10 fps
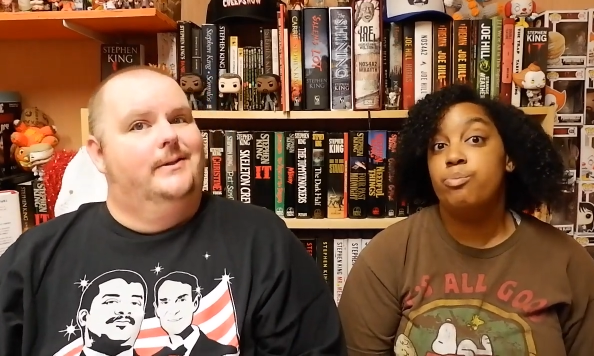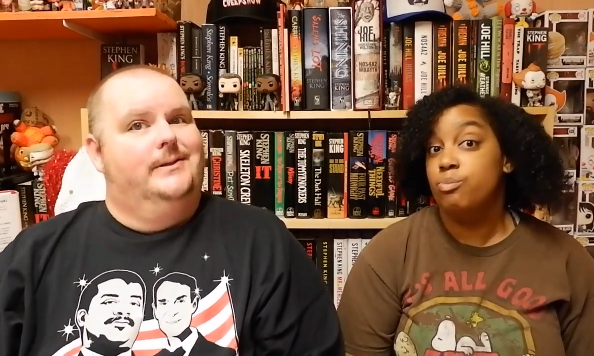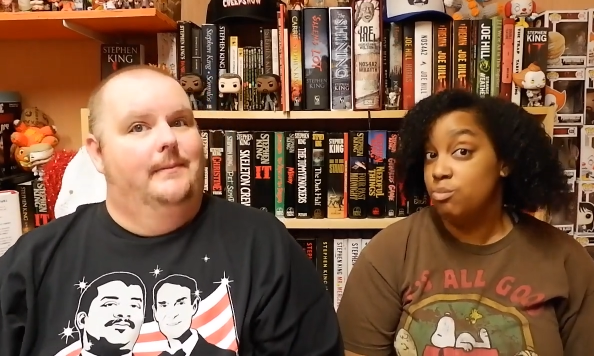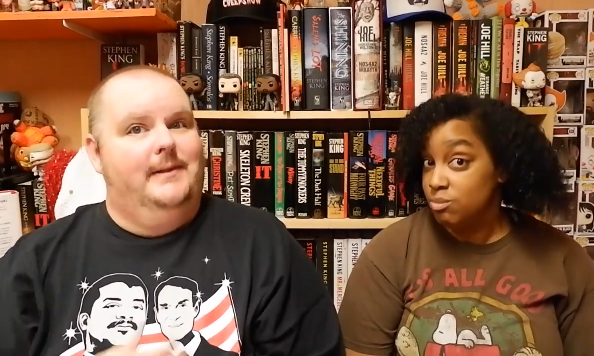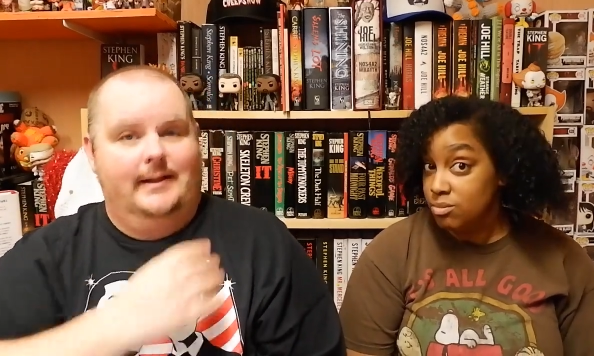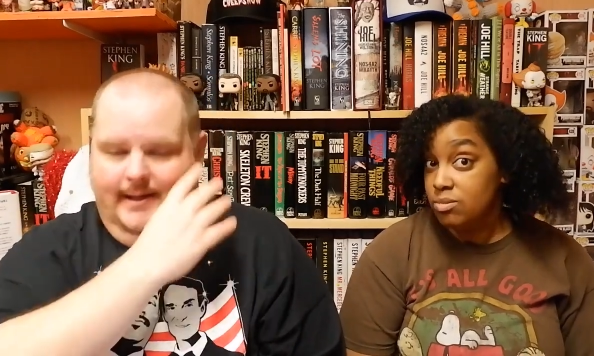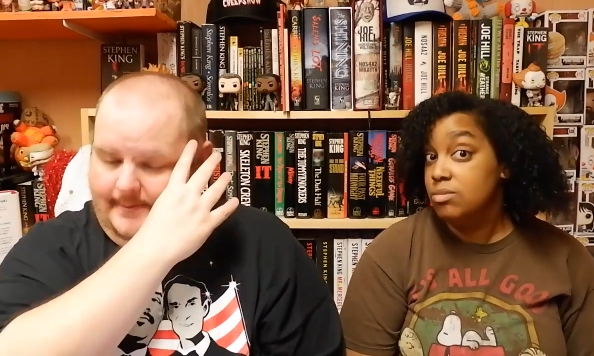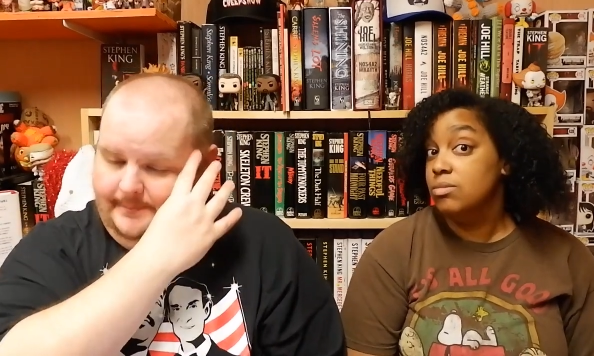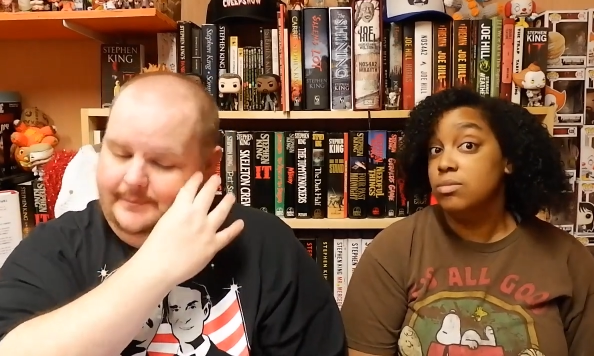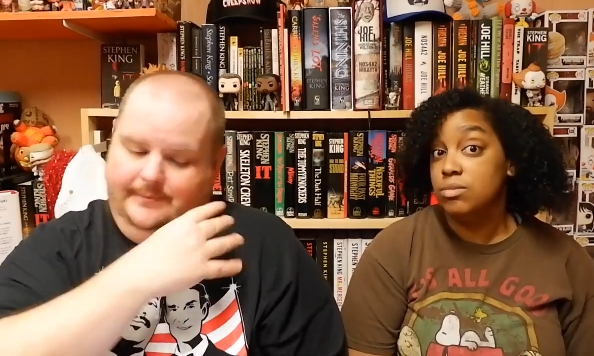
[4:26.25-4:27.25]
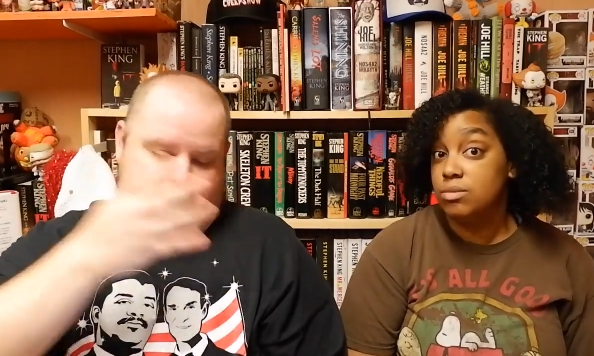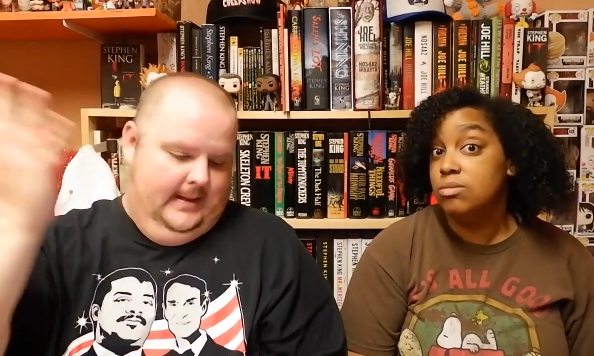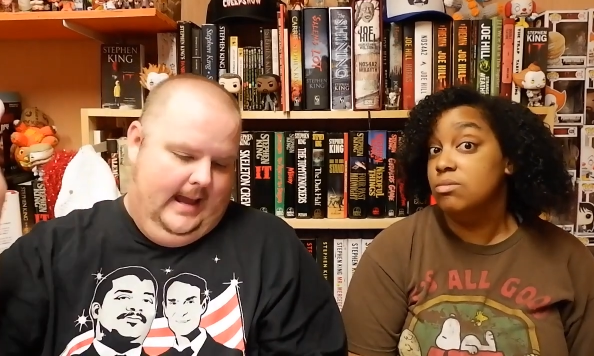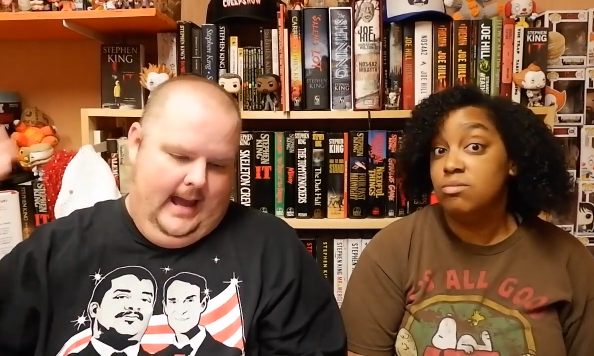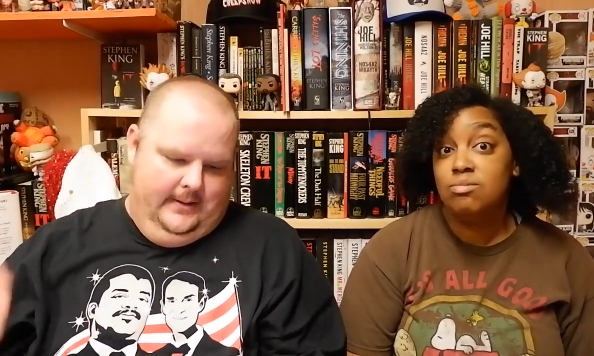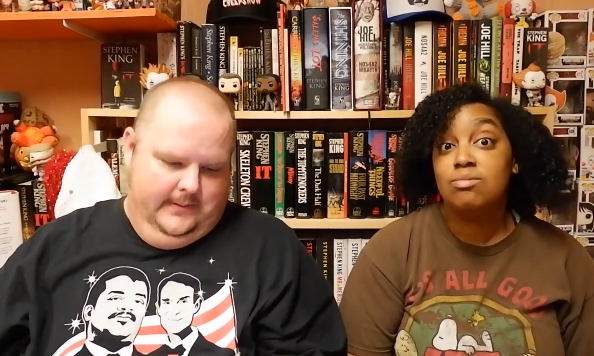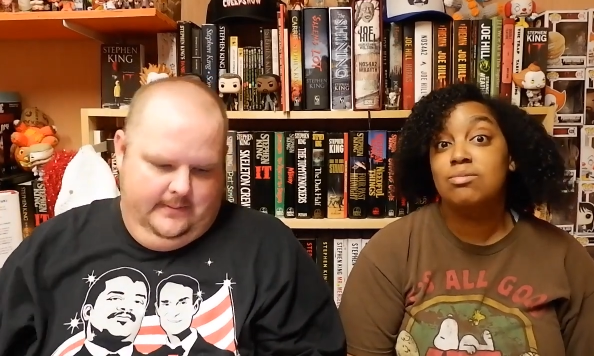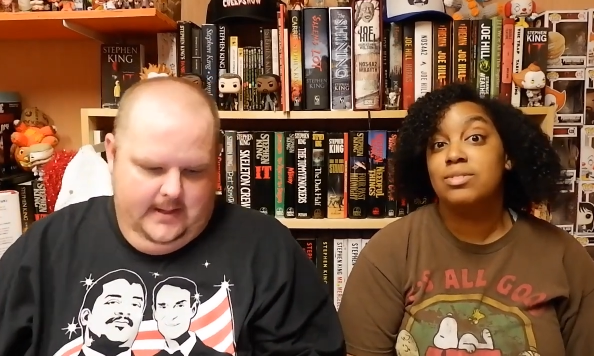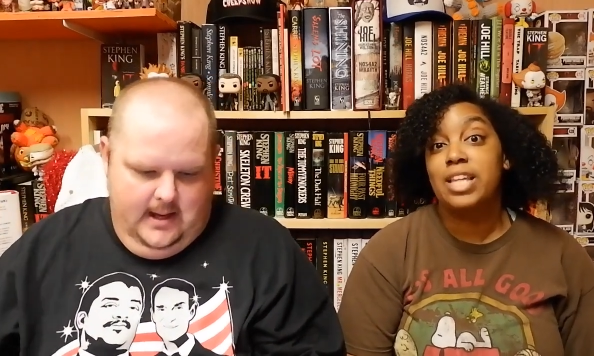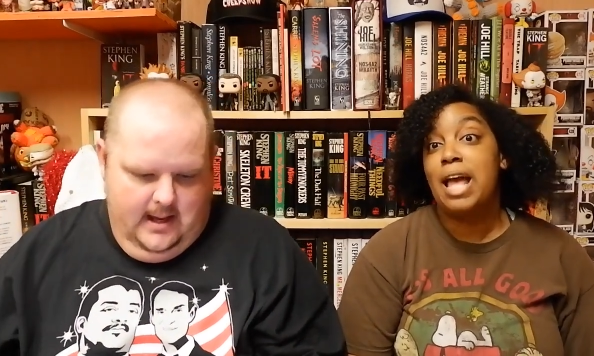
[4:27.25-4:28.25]
Speaker 1: there something there? I don't
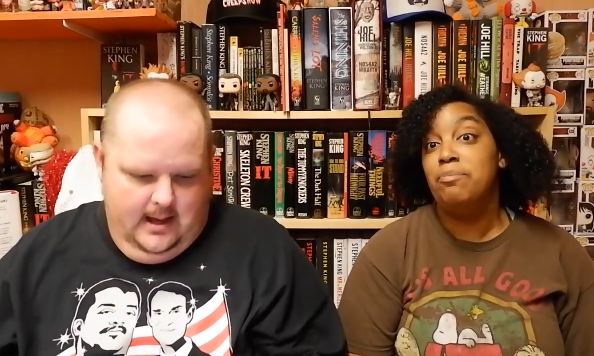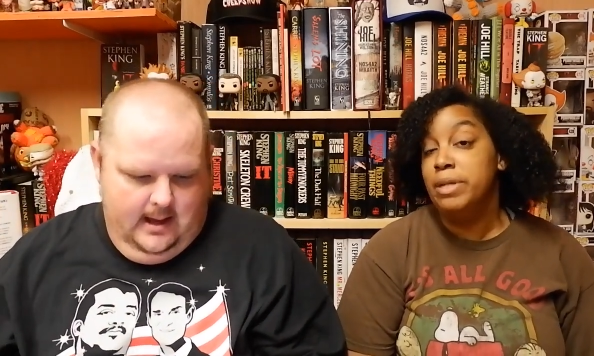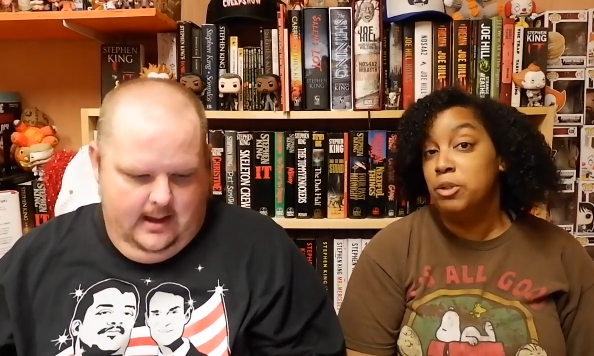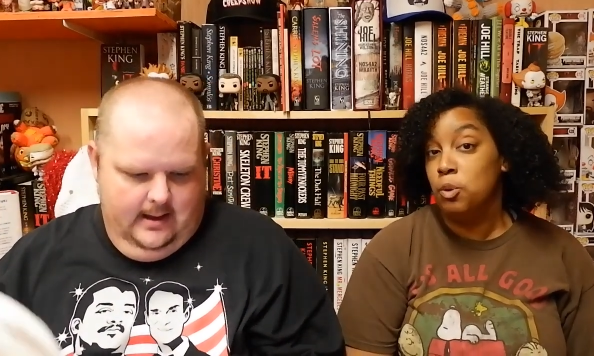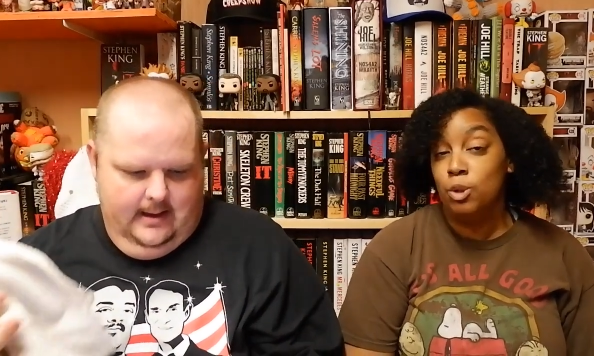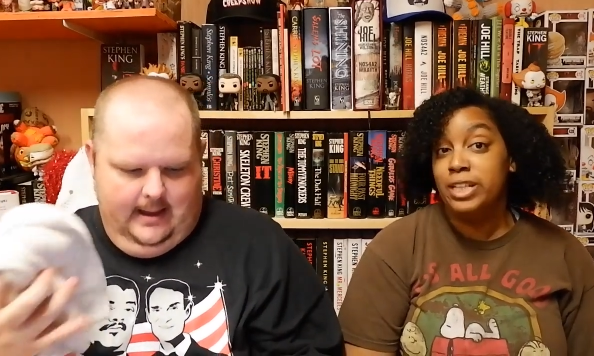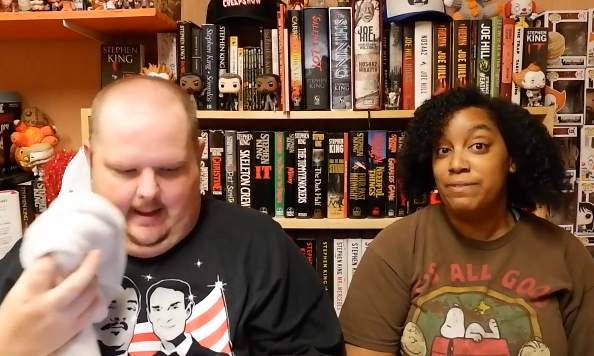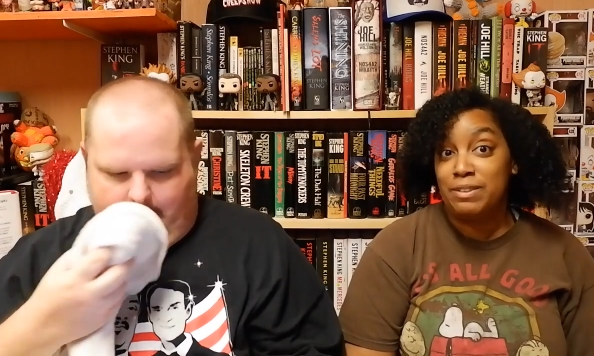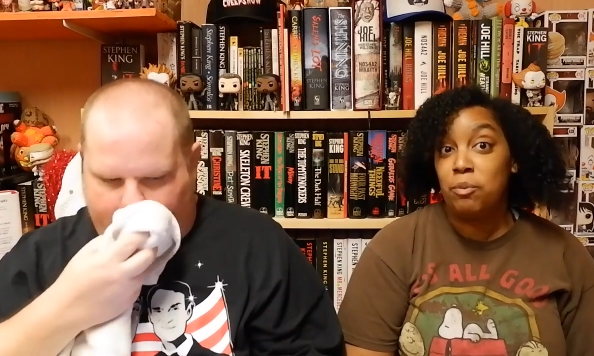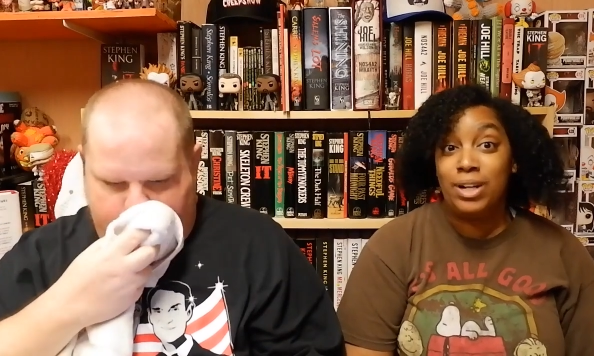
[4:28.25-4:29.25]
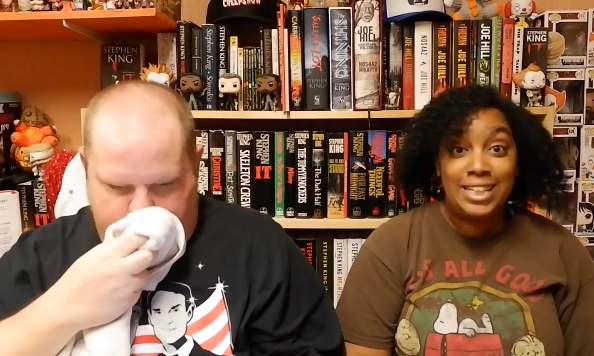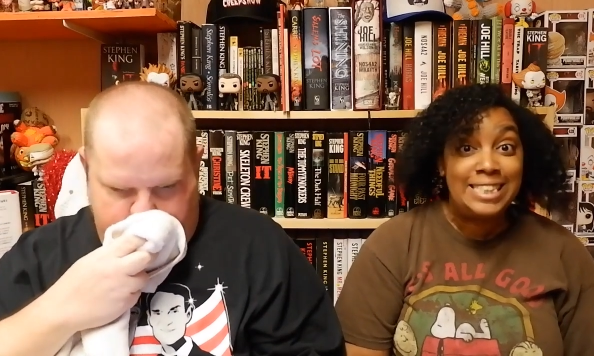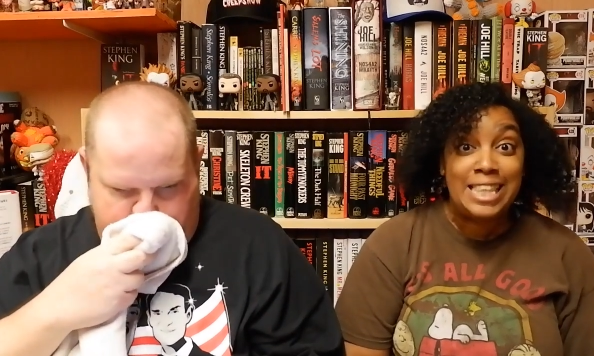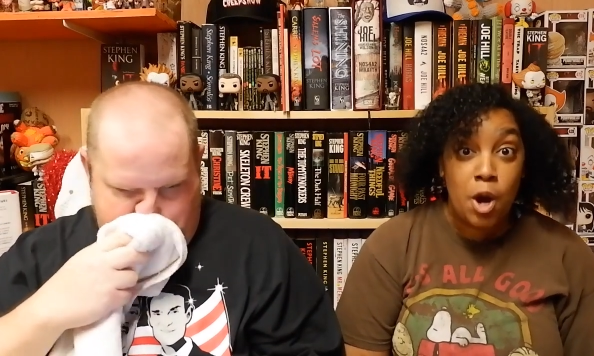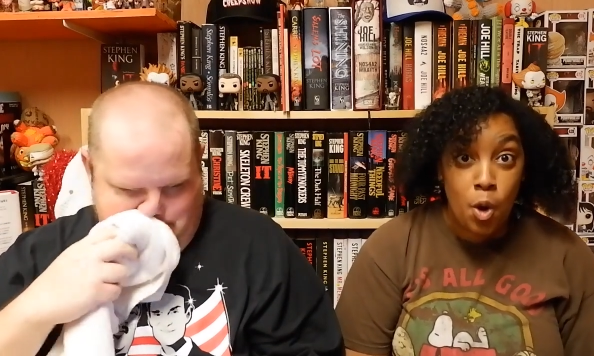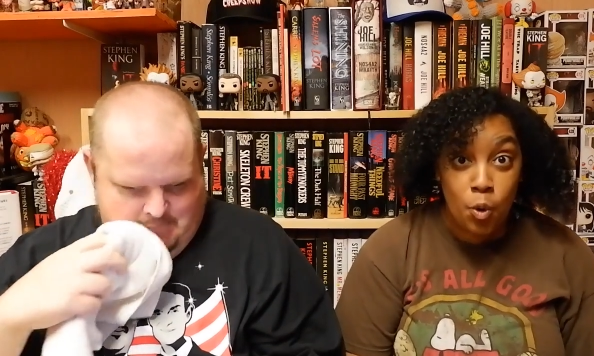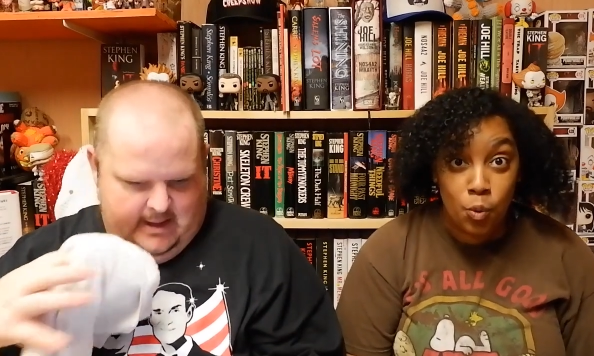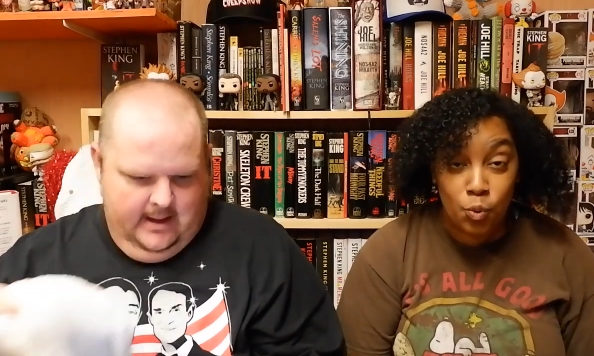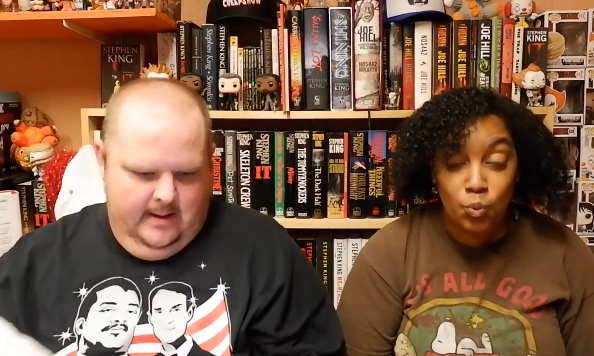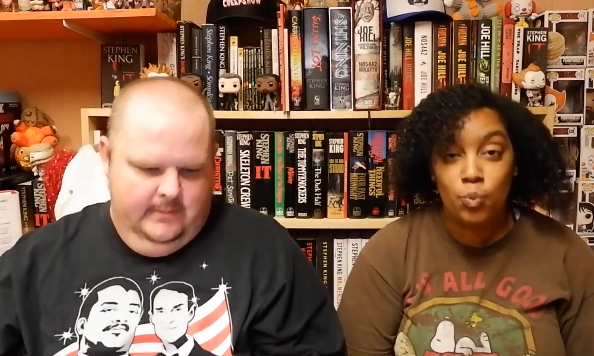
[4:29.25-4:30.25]
know.
Speaker 2: Cool yeah. was,
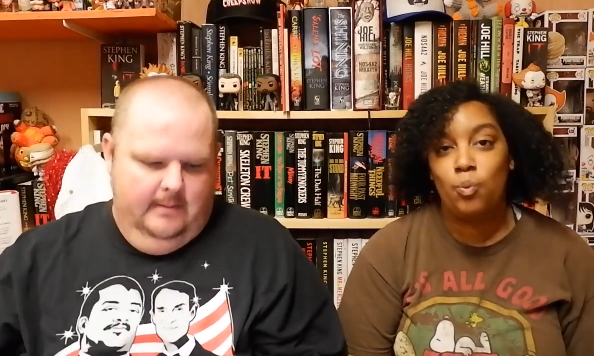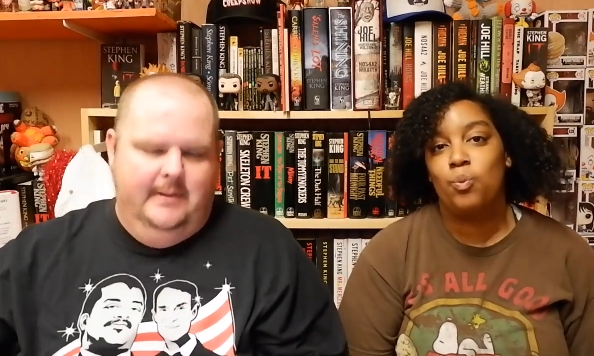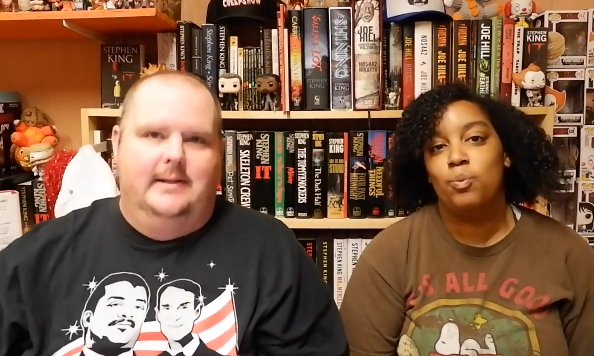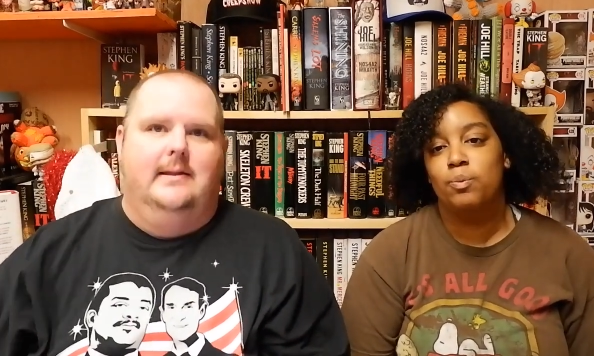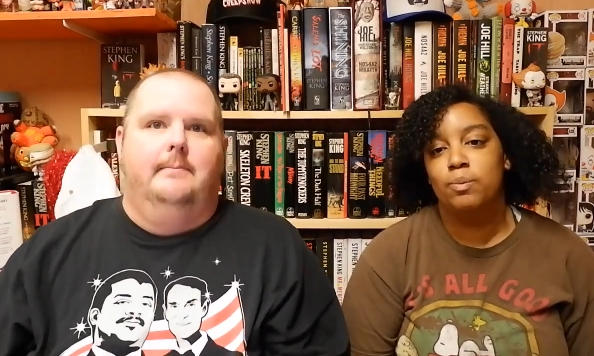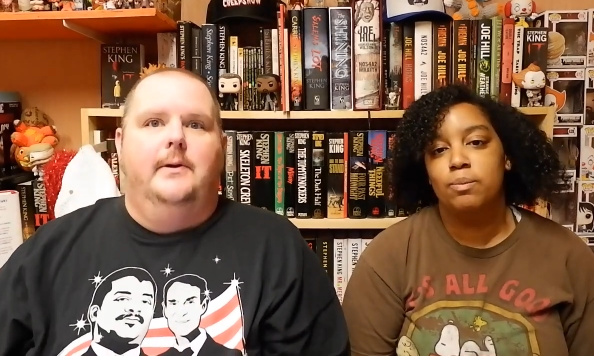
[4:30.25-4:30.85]
though. Um,
Speaker 1: but the